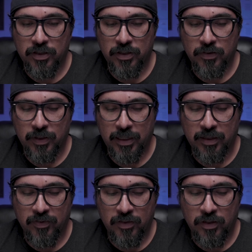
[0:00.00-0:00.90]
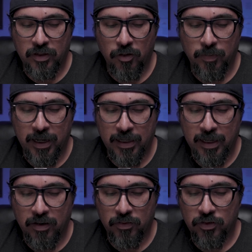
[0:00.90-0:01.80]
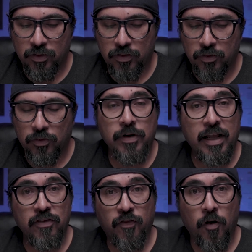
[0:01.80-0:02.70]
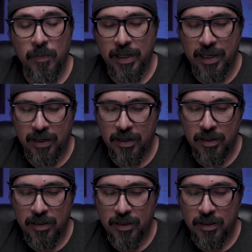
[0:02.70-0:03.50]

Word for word: to do is go back out to transform again,